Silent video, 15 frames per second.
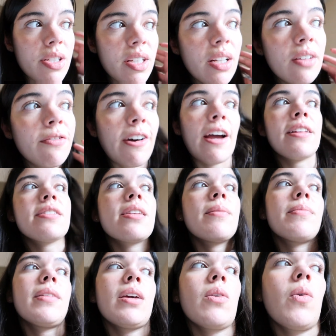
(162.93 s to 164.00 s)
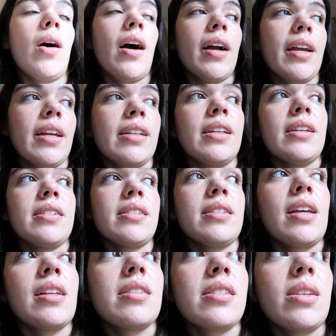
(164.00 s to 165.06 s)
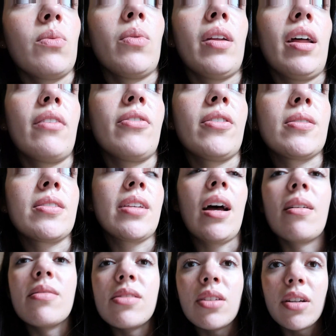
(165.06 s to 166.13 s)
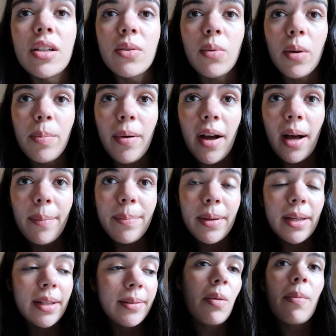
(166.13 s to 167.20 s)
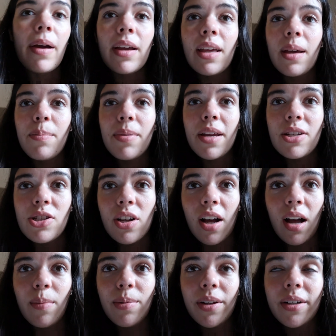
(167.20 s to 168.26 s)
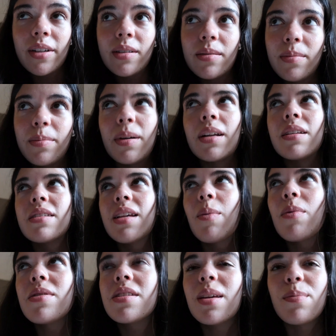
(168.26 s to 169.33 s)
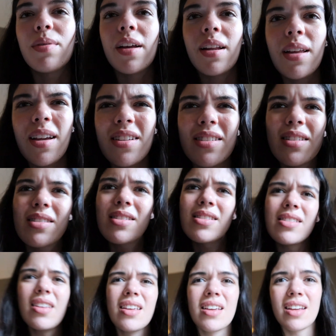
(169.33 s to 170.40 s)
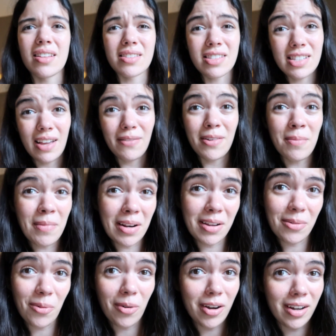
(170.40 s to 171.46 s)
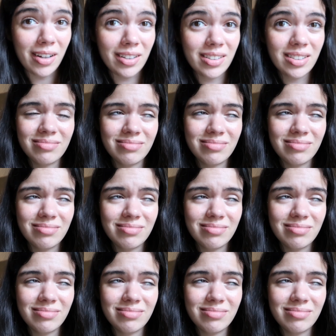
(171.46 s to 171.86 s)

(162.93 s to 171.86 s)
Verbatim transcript: just gonna find something walking distance, and whatever sounds good we'll pop in. We might get peach cobbler, but someone's complaining because it's a seven minute walk.